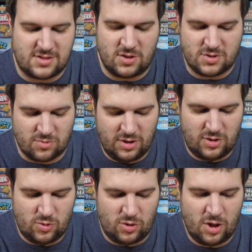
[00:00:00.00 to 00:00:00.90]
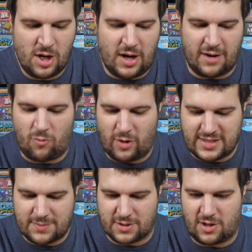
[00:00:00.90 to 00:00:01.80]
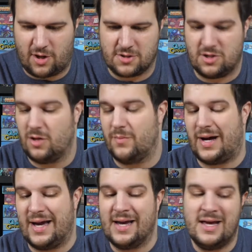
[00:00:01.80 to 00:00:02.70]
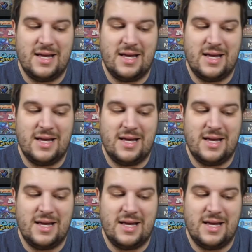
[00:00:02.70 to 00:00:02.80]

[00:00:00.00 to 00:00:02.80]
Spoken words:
So it's really cool on what type of cards you can buy.